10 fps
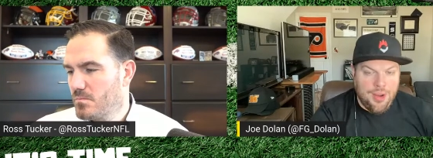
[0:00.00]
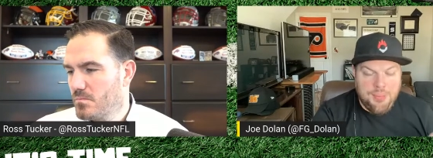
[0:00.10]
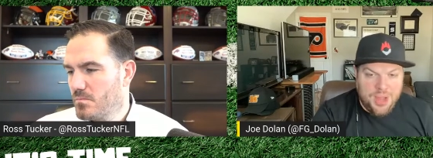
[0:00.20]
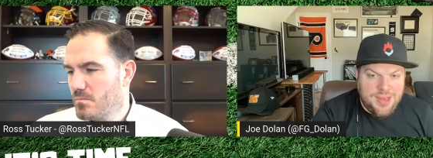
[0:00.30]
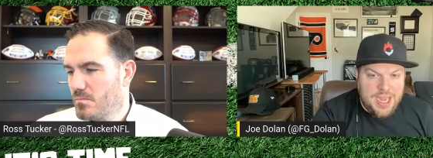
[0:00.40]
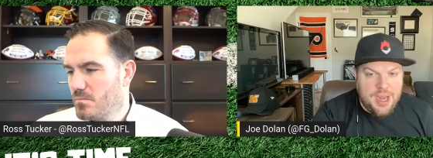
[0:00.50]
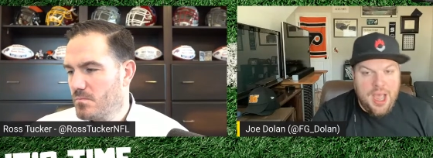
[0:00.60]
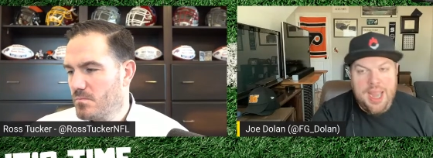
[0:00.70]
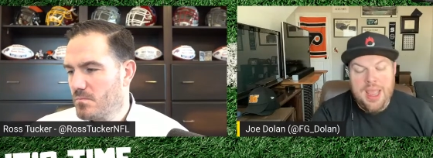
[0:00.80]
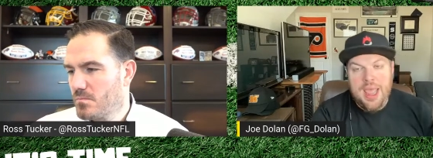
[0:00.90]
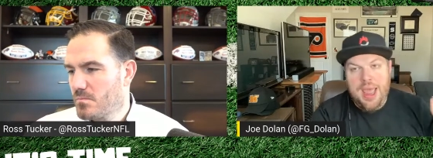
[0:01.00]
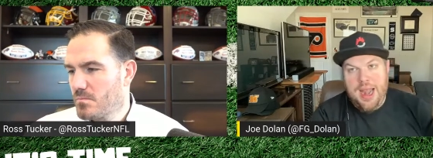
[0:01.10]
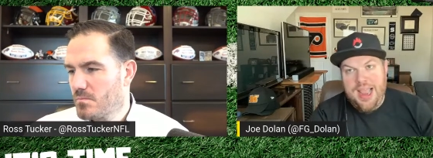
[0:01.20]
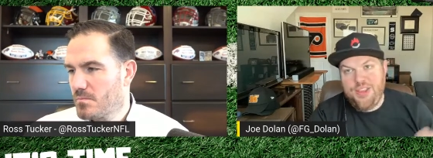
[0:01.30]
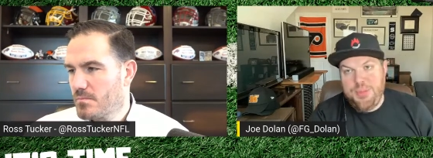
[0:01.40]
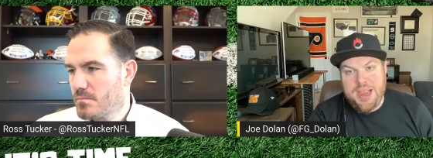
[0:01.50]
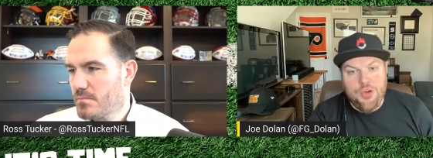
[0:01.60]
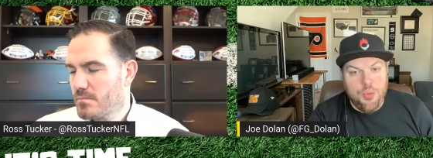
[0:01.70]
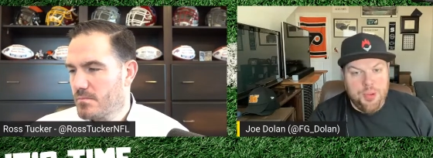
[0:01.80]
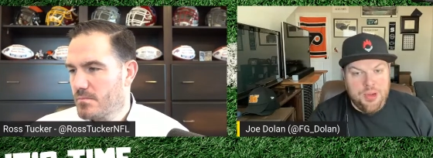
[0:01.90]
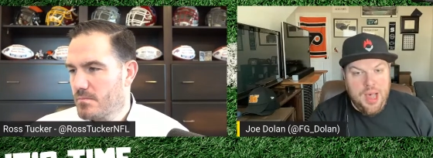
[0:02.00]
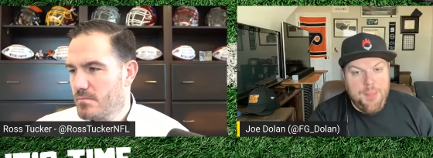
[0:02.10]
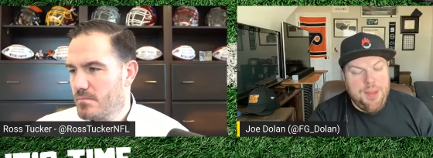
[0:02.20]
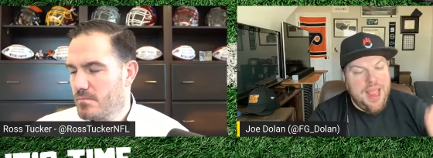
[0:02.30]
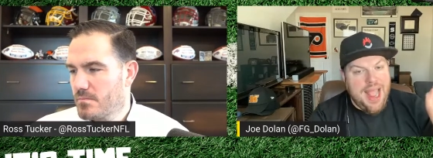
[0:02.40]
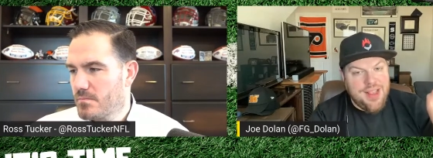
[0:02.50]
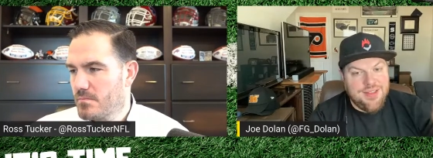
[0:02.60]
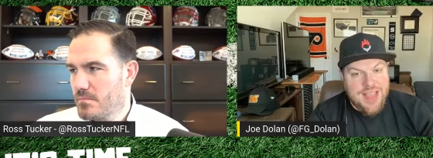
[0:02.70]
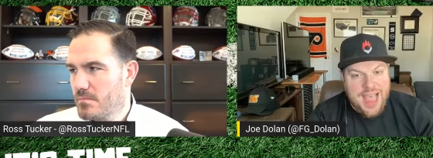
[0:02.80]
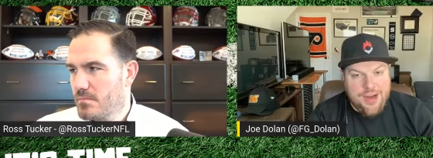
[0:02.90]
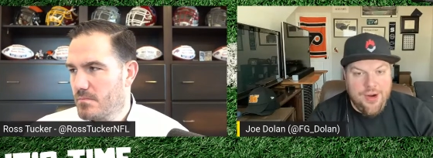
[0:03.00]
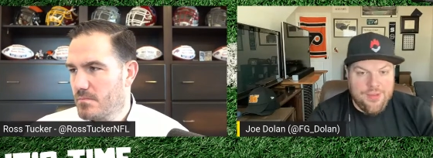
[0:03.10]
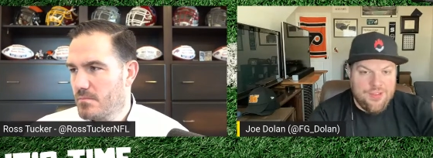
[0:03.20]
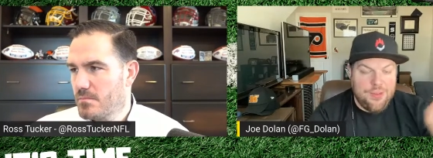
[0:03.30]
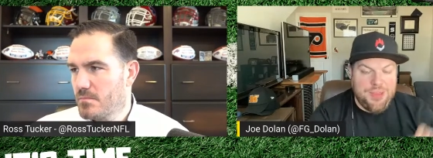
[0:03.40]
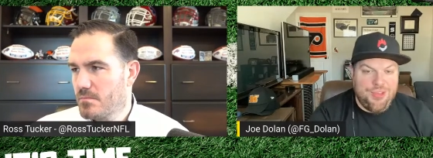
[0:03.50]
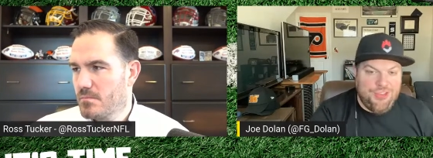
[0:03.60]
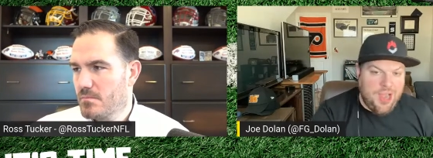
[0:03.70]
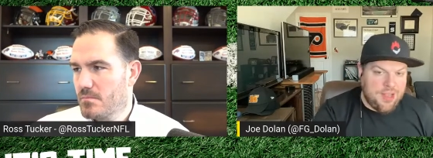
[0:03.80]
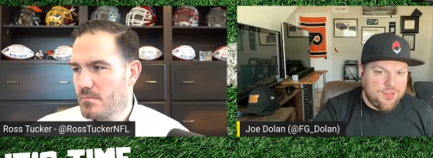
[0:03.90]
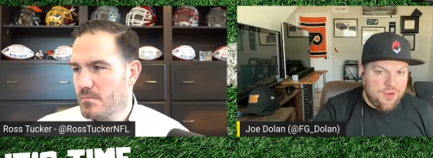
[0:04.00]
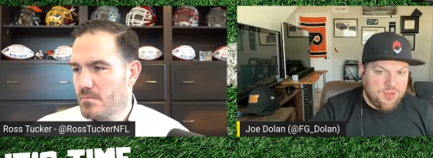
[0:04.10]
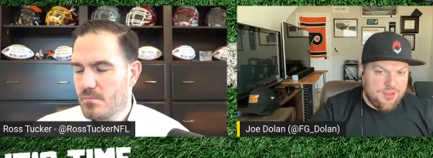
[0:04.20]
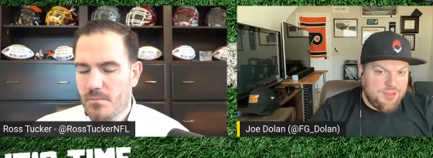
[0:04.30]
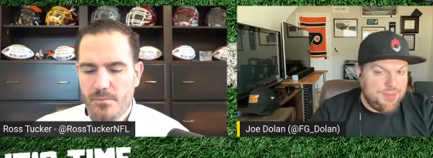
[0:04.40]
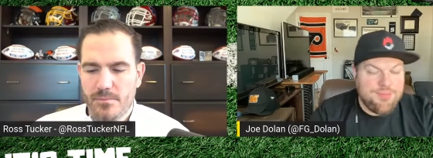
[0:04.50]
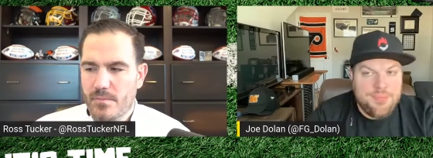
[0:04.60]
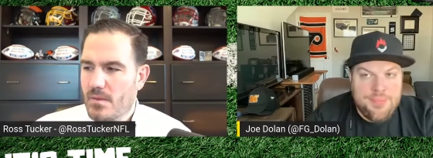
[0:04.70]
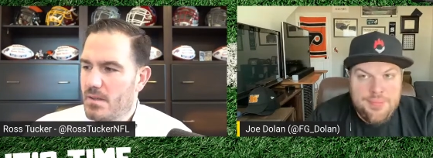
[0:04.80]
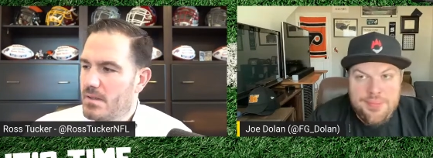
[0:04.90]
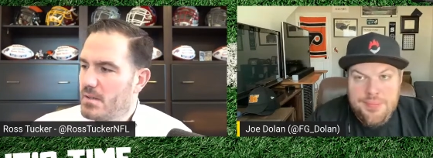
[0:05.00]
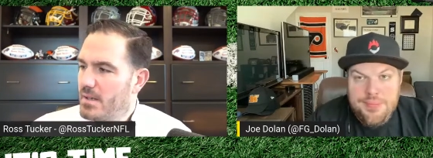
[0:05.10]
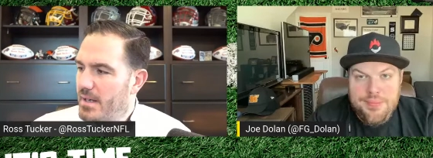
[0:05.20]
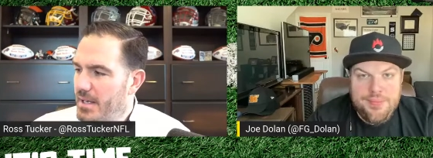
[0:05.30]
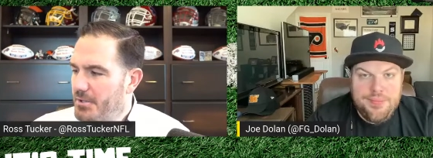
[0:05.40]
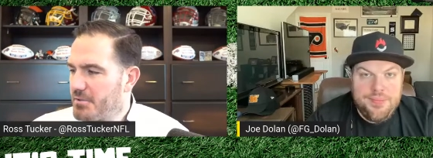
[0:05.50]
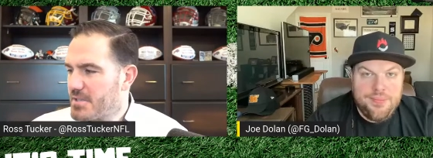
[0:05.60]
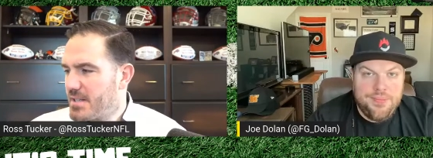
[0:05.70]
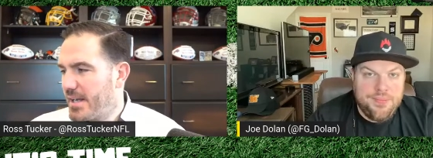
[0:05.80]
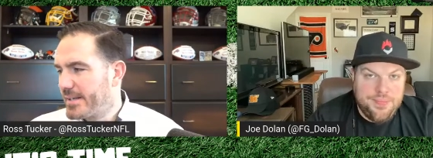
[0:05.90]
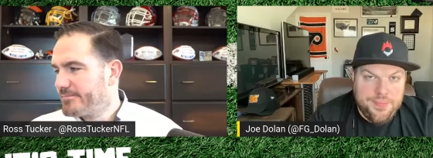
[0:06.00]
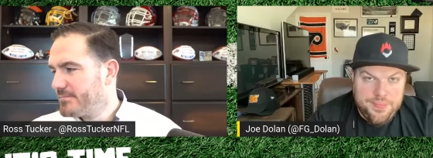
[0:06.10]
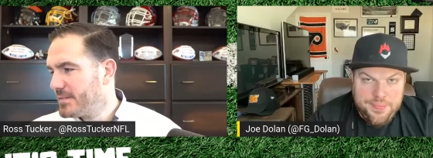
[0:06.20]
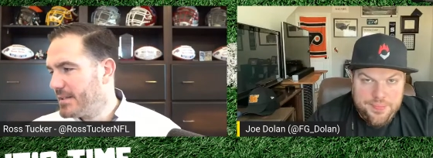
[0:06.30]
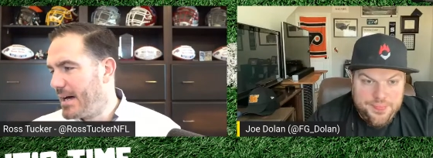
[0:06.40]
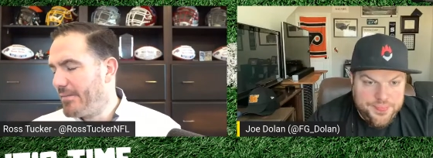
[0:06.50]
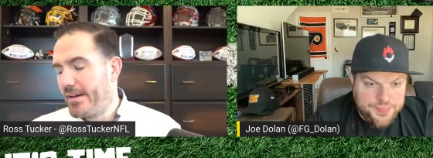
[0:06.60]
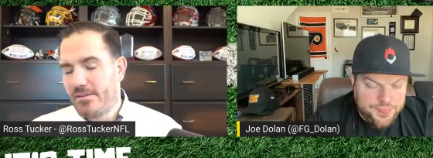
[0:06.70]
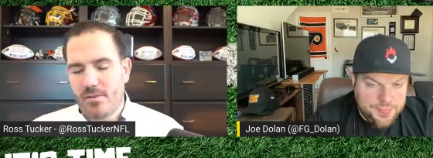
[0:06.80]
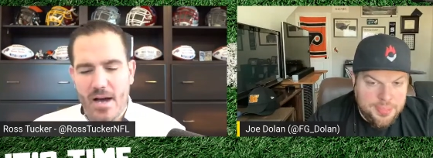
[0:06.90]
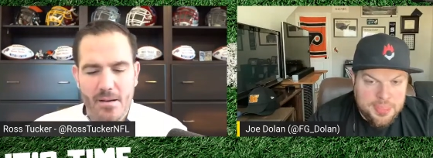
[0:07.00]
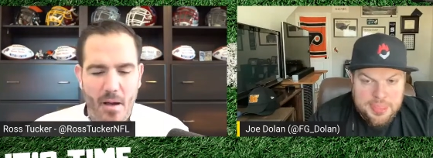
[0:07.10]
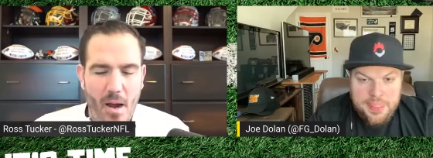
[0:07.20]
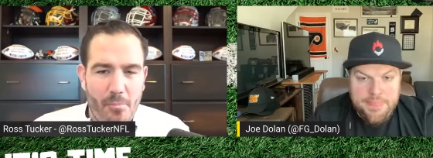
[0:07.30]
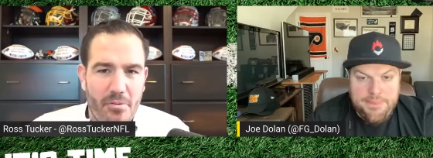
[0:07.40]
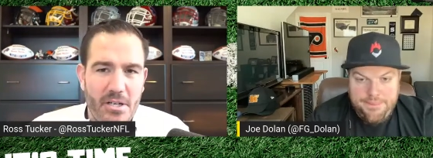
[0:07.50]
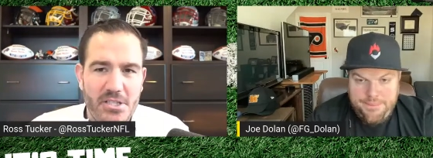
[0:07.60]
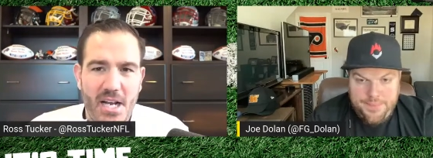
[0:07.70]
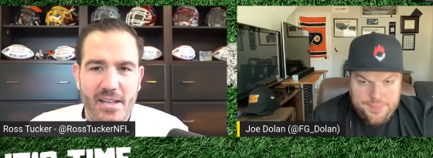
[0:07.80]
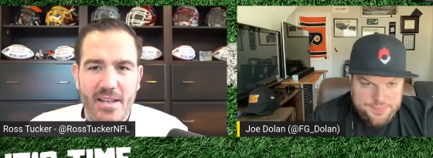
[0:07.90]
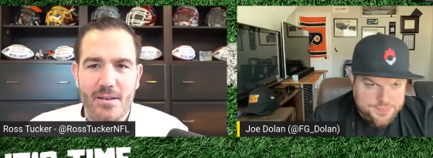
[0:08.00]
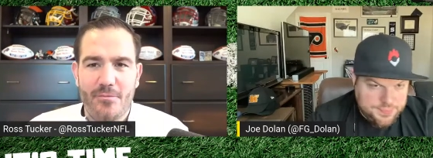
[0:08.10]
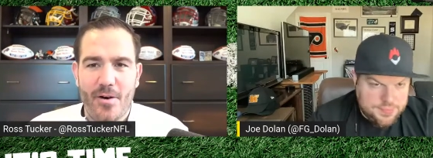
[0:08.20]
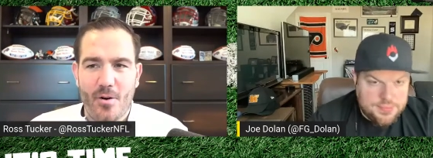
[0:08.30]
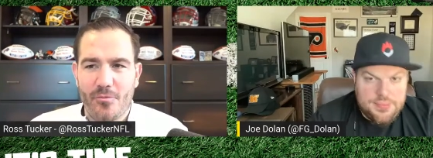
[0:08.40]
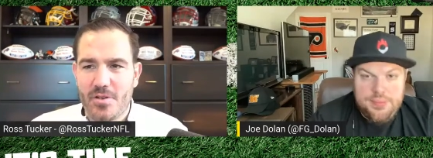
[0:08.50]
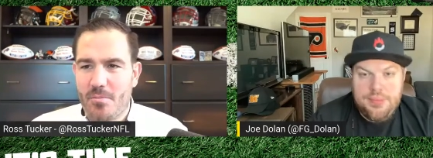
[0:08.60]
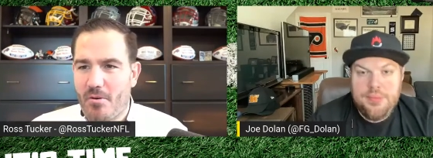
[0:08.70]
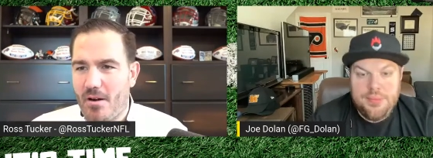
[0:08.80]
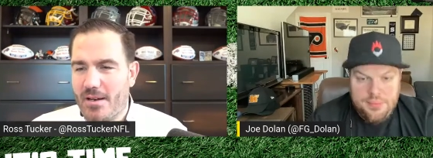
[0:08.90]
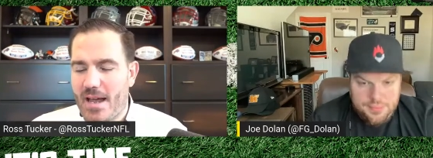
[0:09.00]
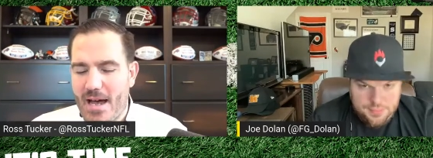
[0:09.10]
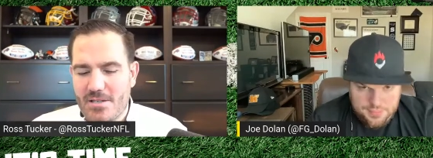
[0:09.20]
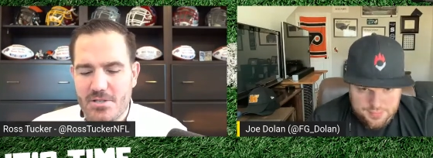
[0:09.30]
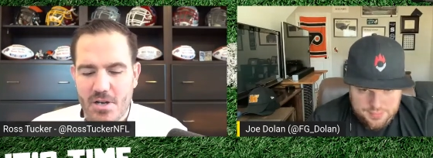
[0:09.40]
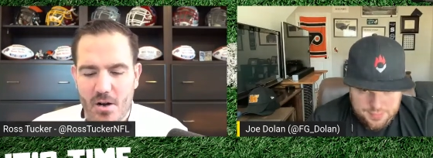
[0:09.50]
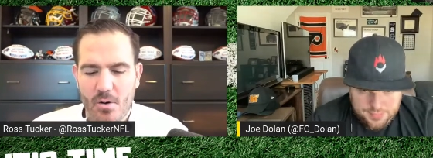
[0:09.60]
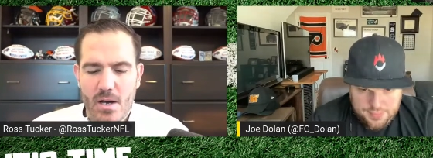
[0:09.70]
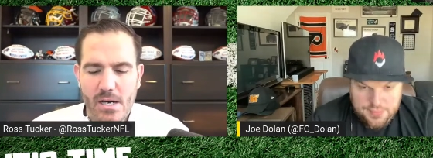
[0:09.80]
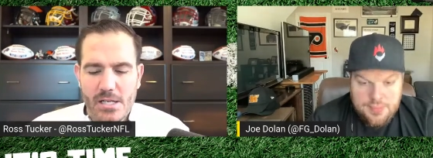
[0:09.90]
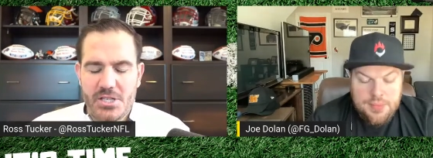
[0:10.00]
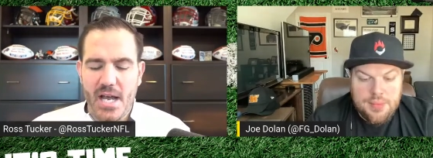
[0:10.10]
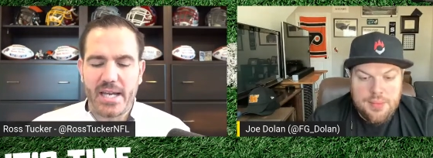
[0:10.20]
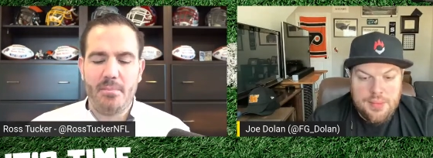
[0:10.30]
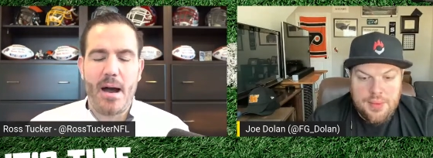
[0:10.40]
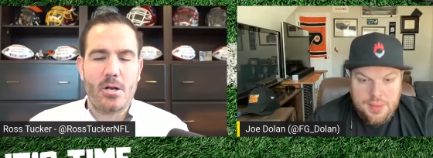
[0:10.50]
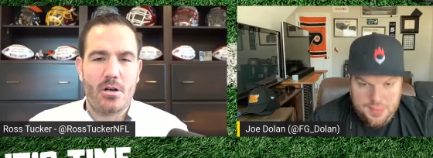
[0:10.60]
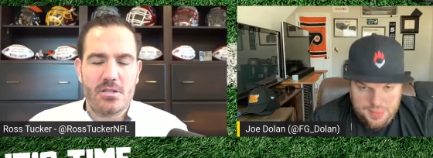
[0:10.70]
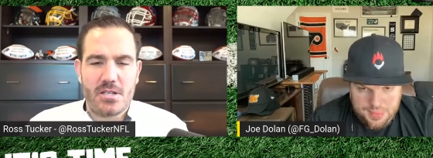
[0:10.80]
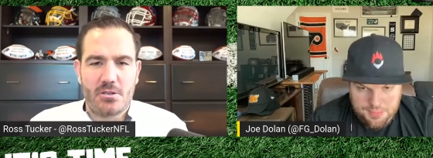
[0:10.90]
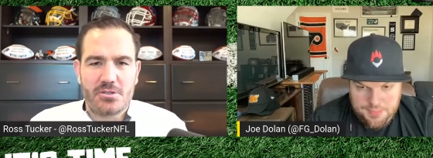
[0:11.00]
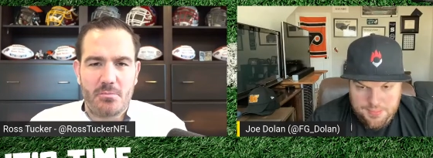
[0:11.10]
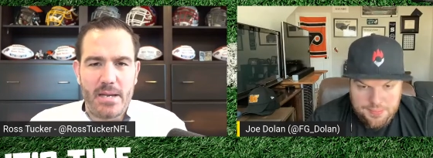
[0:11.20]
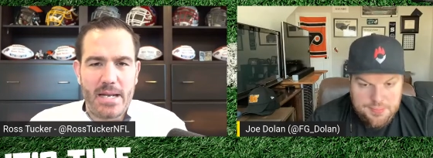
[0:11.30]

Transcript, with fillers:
Speaker 1: on Monday night, and I expect Cooper Kupp and Zach Ertz to be the shining stars of it.
Speaker 2: Interesting. Love it. I, I appreciate the info for the broadcast, Joe. Check him out on social